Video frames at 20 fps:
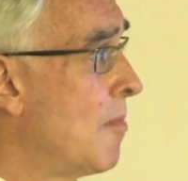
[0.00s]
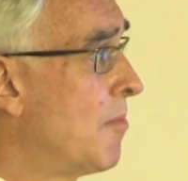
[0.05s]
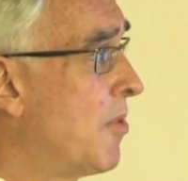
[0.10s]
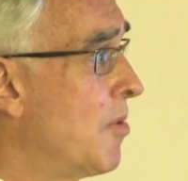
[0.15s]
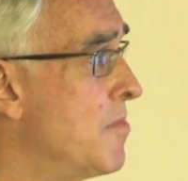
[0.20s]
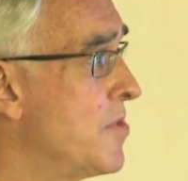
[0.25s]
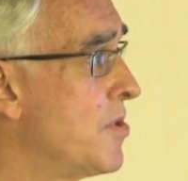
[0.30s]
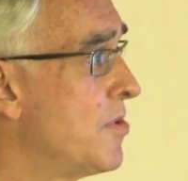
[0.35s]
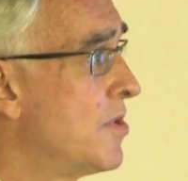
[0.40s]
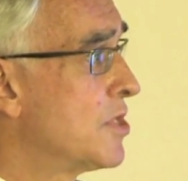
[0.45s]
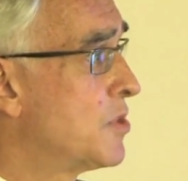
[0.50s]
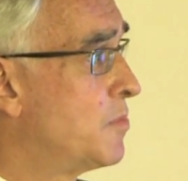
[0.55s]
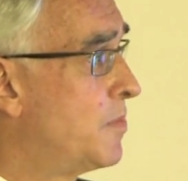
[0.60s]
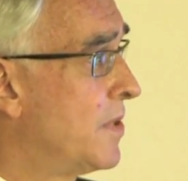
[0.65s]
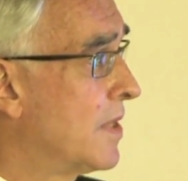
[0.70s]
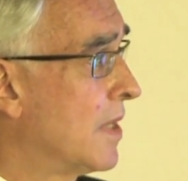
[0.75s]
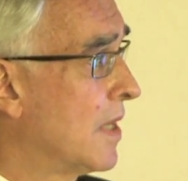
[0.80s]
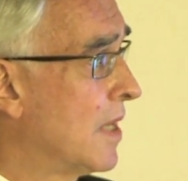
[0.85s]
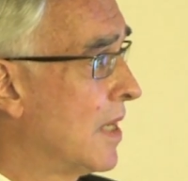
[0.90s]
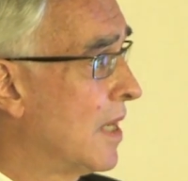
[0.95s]
Bermuda's
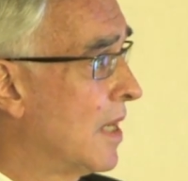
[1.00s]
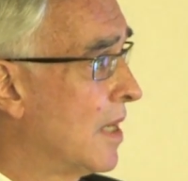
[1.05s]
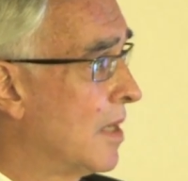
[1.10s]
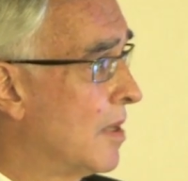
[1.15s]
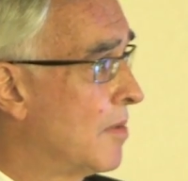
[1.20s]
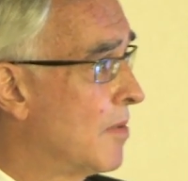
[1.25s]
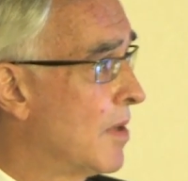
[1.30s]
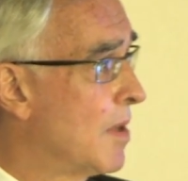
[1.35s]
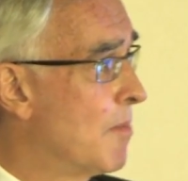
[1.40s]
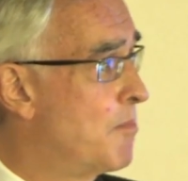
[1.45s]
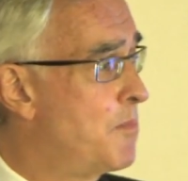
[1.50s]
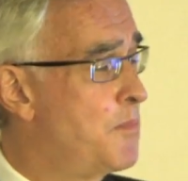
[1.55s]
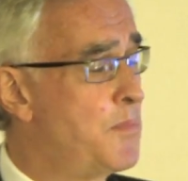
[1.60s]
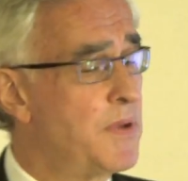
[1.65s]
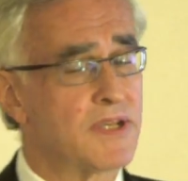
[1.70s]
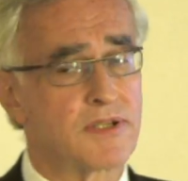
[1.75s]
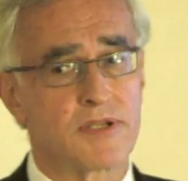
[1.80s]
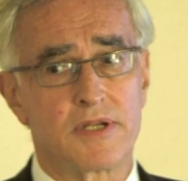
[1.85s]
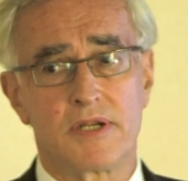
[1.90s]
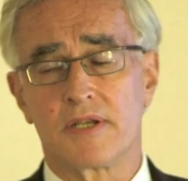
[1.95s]

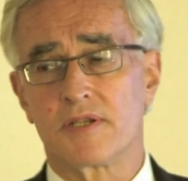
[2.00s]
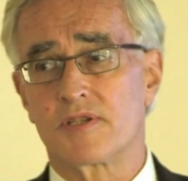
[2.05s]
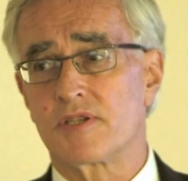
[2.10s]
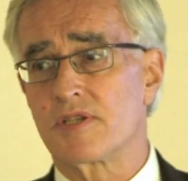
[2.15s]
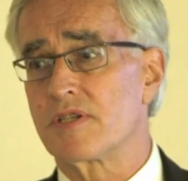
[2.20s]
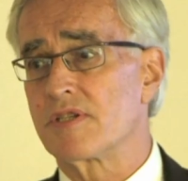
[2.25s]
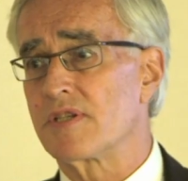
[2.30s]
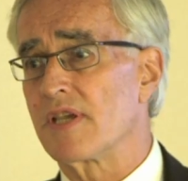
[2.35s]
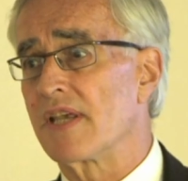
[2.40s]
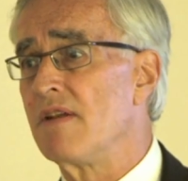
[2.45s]
business